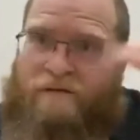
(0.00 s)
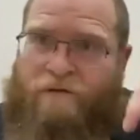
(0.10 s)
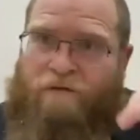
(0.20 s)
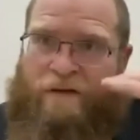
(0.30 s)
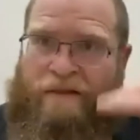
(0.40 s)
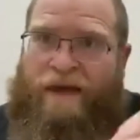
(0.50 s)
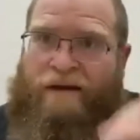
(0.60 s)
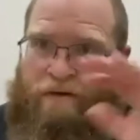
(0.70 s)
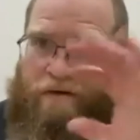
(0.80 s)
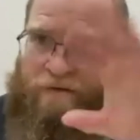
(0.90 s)
three
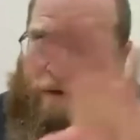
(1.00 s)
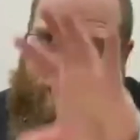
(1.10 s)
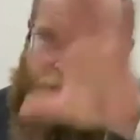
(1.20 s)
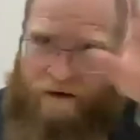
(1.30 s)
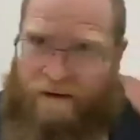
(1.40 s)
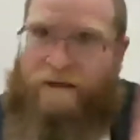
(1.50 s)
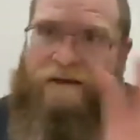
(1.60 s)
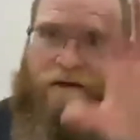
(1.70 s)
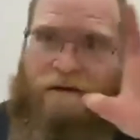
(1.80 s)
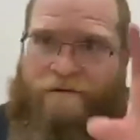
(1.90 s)
layers to that
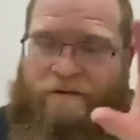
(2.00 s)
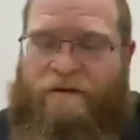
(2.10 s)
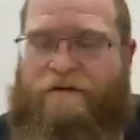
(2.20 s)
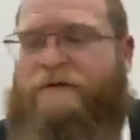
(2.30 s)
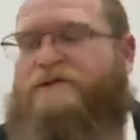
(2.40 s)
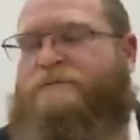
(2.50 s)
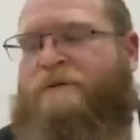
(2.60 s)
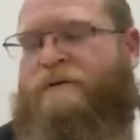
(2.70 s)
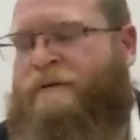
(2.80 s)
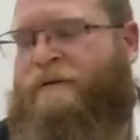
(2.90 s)
inyan of saying Kriyishma.
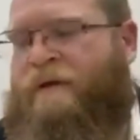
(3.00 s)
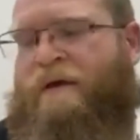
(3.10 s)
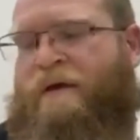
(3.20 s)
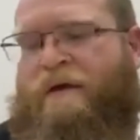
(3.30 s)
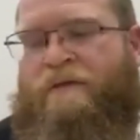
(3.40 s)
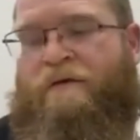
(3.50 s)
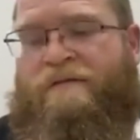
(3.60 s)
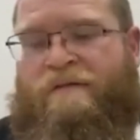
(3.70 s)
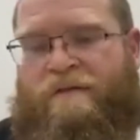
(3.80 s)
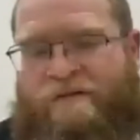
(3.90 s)

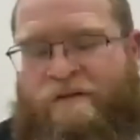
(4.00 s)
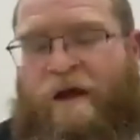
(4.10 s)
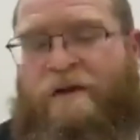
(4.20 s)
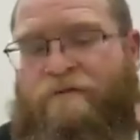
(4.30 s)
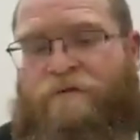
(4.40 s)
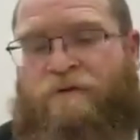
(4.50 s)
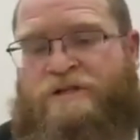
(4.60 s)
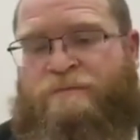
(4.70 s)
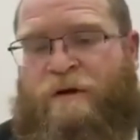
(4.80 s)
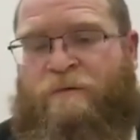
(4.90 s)
There's the side of
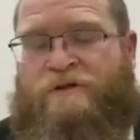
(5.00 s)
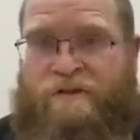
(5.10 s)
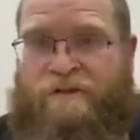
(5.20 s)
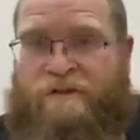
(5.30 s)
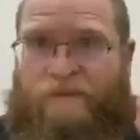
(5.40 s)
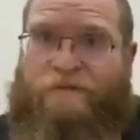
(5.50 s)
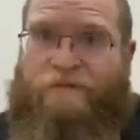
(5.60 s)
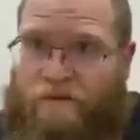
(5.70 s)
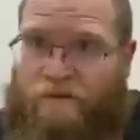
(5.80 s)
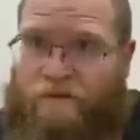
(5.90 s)
Kriyishma, which is a mitzvah from the
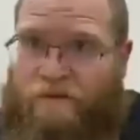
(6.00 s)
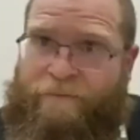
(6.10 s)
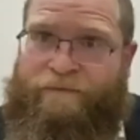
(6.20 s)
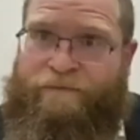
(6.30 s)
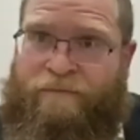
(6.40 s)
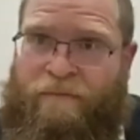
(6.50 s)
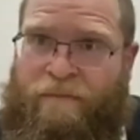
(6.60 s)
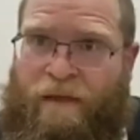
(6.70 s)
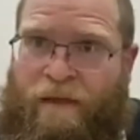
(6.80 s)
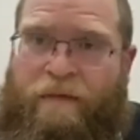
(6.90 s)
Torah,
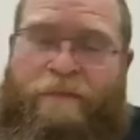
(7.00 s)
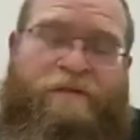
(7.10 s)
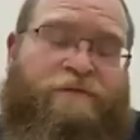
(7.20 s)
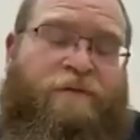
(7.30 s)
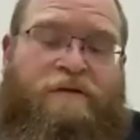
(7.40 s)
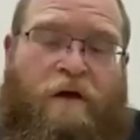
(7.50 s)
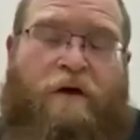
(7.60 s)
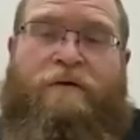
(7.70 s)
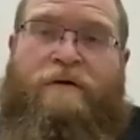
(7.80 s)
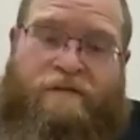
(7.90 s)
and the mitzvah from the
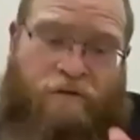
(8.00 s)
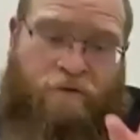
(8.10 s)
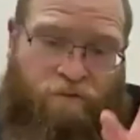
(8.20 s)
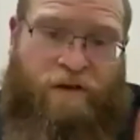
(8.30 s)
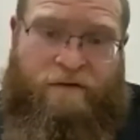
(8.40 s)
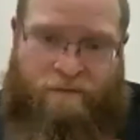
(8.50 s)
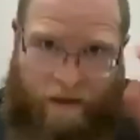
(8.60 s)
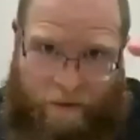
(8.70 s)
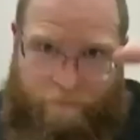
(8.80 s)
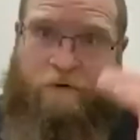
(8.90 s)
Torah is to read
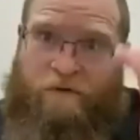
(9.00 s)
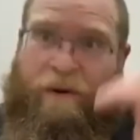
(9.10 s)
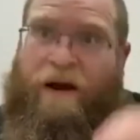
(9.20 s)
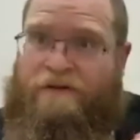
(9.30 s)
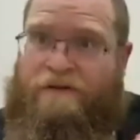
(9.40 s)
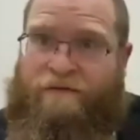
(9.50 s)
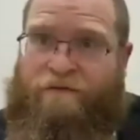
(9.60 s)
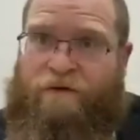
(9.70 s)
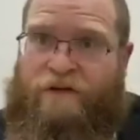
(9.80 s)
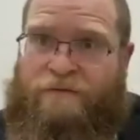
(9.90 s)
those parshas of
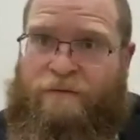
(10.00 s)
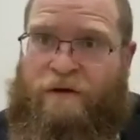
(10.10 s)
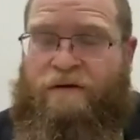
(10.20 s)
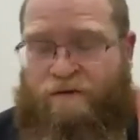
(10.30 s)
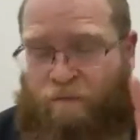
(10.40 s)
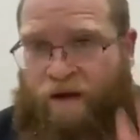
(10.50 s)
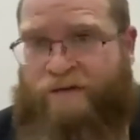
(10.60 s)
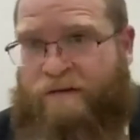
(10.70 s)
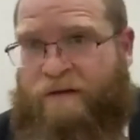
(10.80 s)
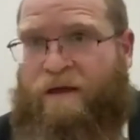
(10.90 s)
Kriyishma
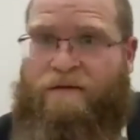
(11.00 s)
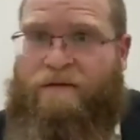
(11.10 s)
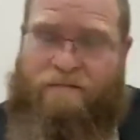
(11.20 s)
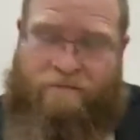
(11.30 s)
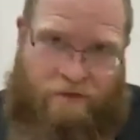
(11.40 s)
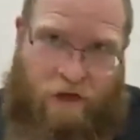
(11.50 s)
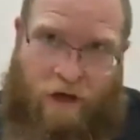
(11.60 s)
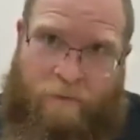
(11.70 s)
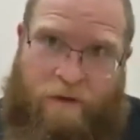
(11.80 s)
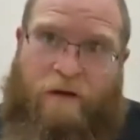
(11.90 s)
twice a day,
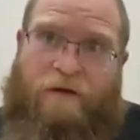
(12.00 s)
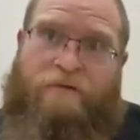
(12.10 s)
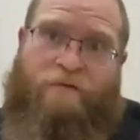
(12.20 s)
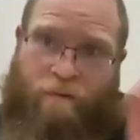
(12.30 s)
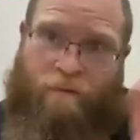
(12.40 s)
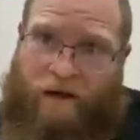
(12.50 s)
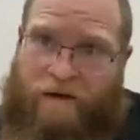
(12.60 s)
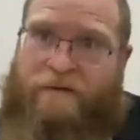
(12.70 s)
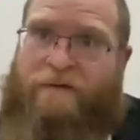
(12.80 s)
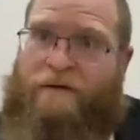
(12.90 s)
b'shachlecha
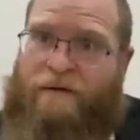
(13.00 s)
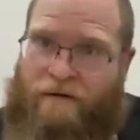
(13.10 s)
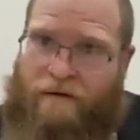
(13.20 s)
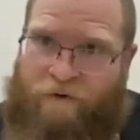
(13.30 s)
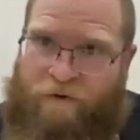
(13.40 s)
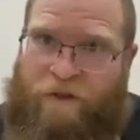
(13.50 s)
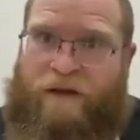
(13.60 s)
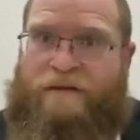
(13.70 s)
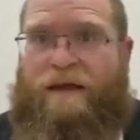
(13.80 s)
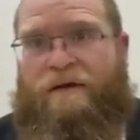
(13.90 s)
u'v'kamecha, when you lie
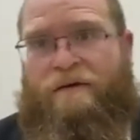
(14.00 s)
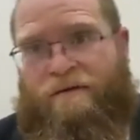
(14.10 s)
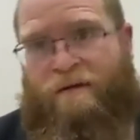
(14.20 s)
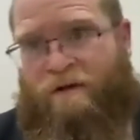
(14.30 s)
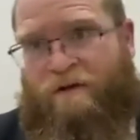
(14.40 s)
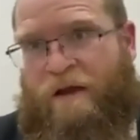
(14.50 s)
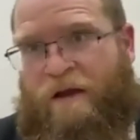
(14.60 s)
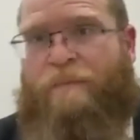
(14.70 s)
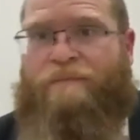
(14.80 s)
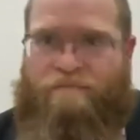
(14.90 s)
down and when you get up,